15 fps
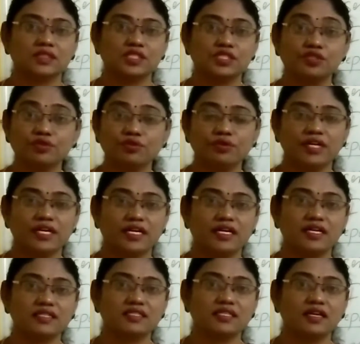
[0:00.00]

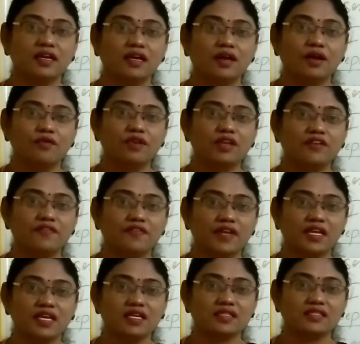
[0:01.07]
students will
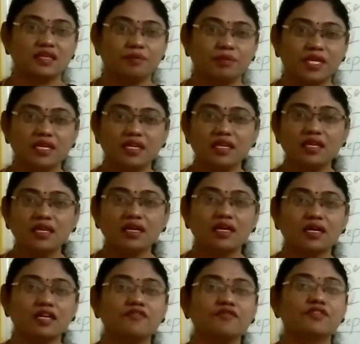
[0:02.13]
face
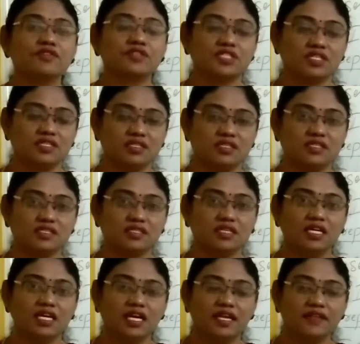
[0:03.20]
many confusions
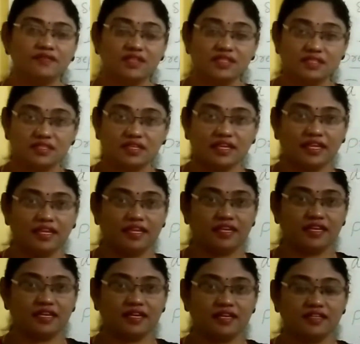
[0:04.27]
in this
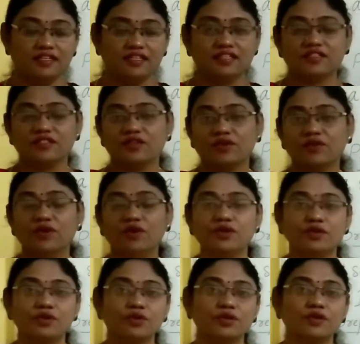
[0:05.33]
area. So
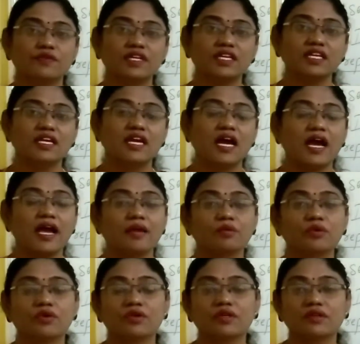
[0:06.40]
don't worry, I
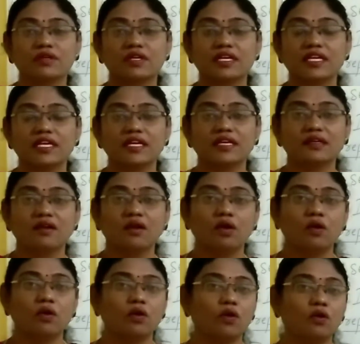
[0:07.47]
am going to clear
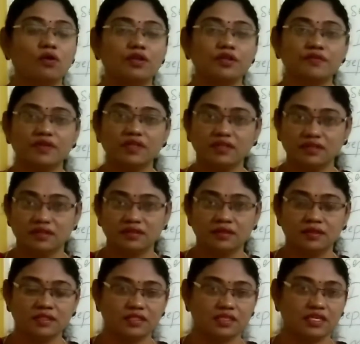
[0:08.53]
all your
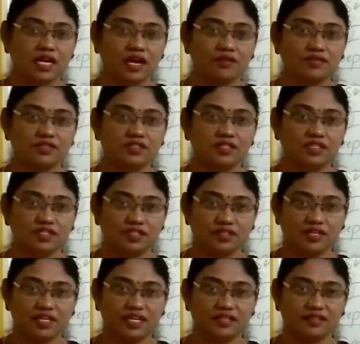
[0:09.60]
doubts
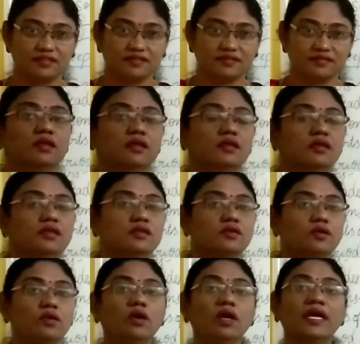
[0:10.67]
today.
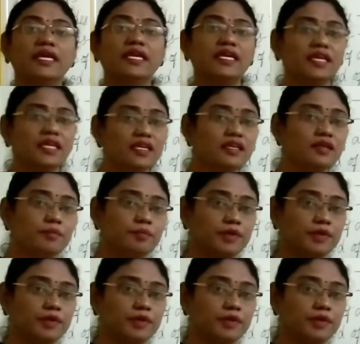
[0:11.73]
So in